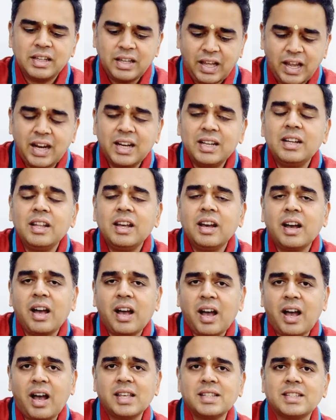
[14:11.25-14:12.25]
and
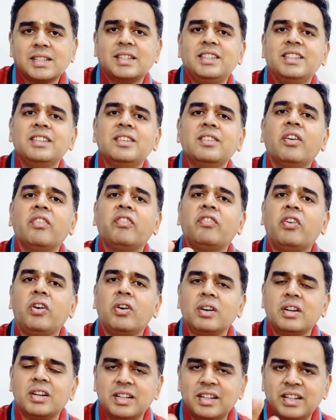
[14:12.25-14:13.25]
asked
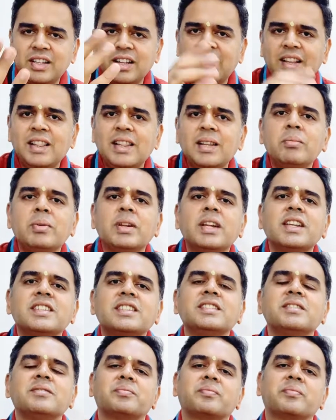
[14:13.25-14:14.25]
for
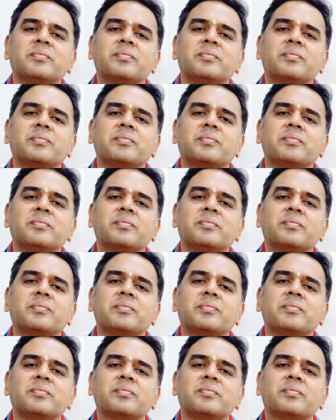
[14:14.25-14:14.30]
liberation.